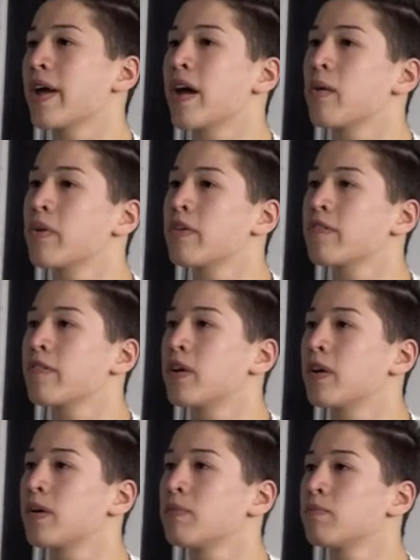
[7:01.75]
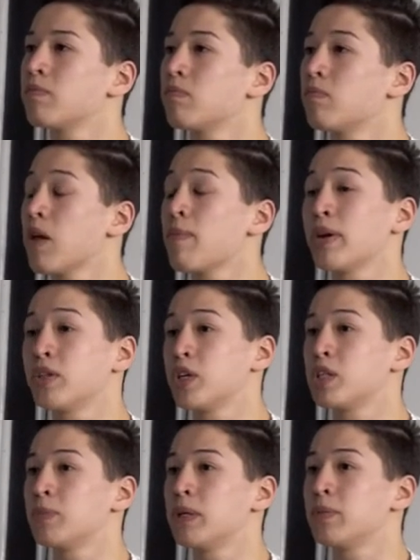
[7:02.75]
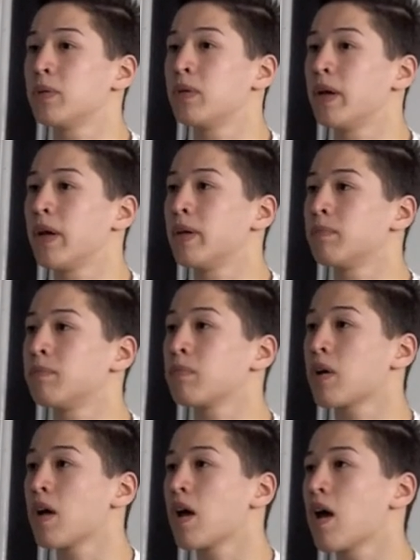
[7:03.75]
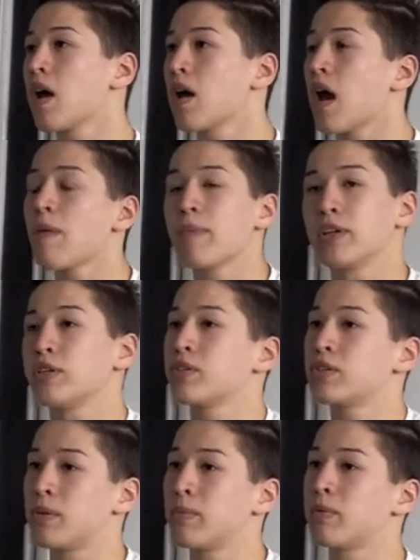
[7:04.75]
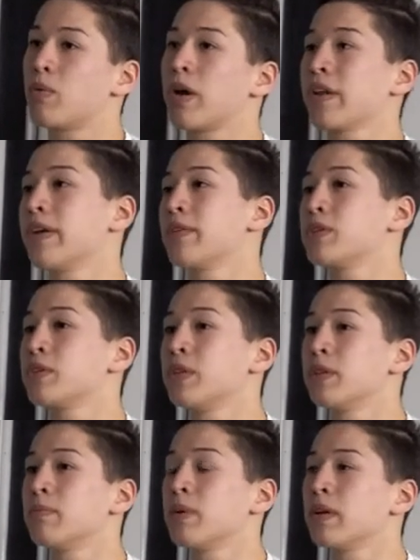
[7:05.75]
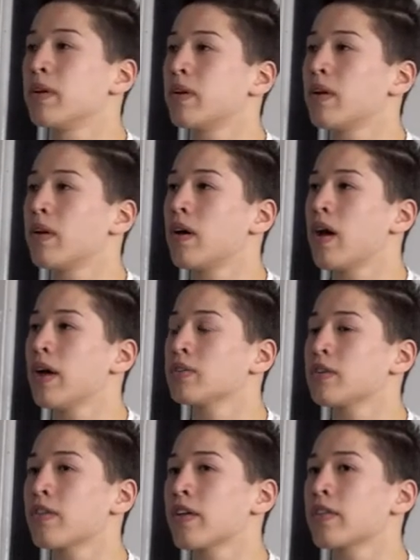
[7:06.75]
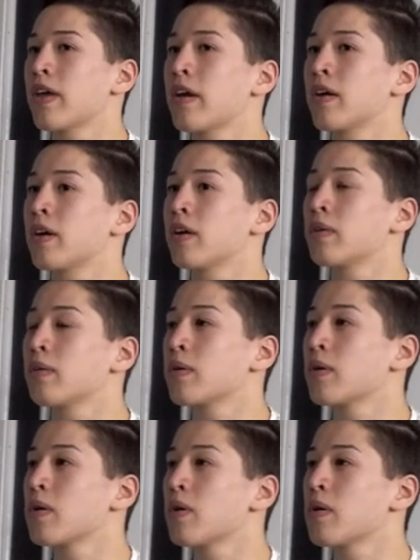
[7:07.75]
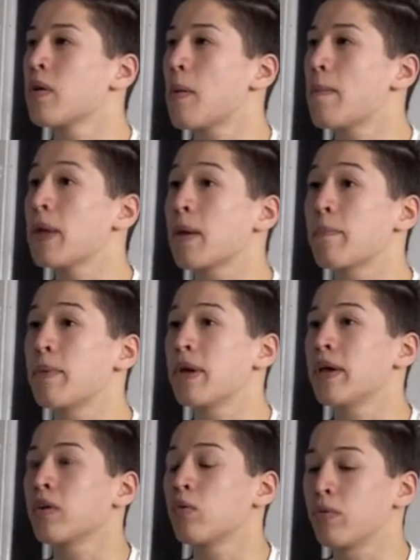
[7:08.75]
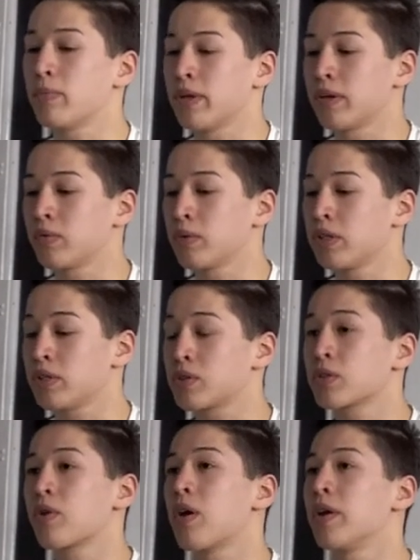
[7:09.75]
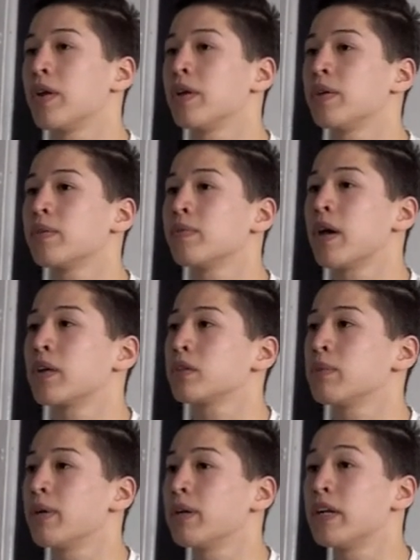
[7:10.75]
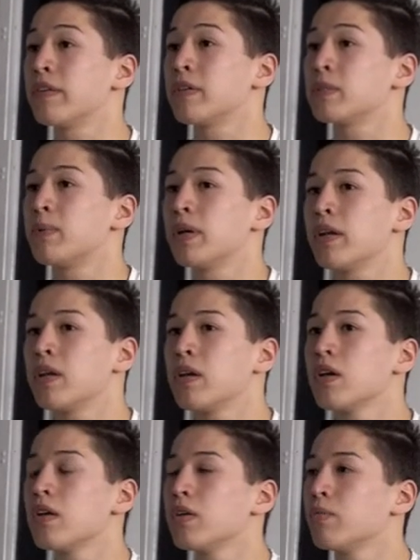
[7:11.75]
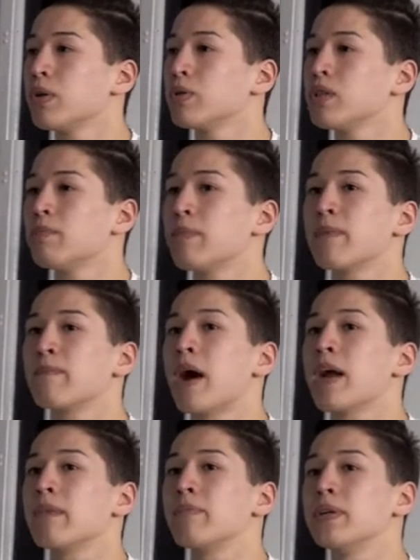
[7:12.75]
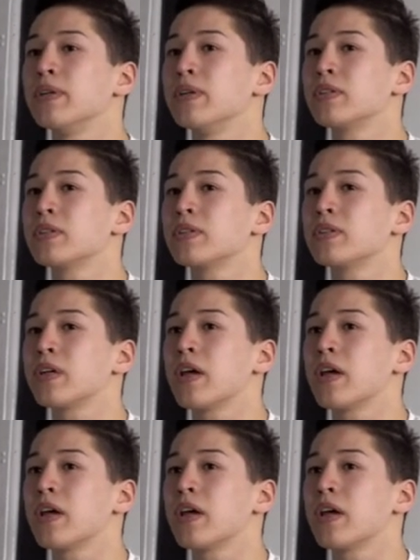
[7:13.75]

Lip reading: hang out with, they might judge people, and I might judge someone walking down the street, but I used to think that being big or being really scrawny actually made a difference. But when you see big bodybuilders